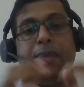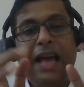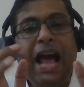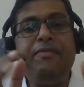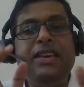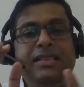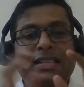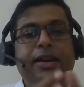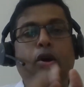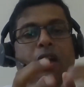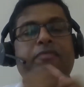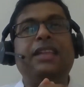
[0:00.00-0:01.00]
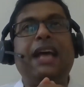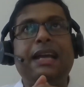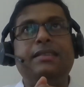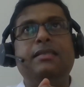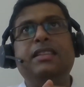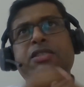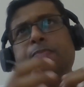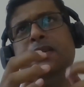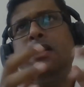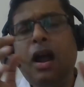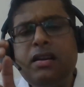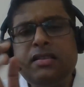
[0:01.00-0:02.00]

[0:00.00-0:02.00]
But having said all of that, there's been